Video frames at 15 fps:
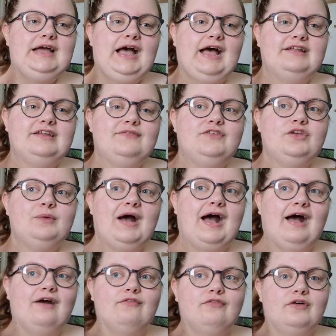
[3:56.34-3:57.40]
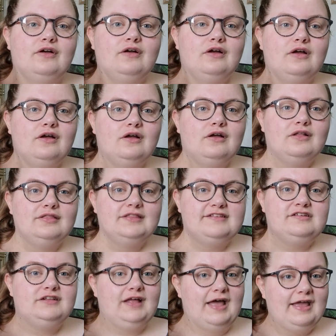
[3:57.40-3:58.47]
And if you have
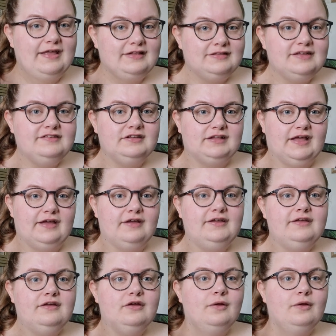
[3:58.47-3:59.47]
little a little a,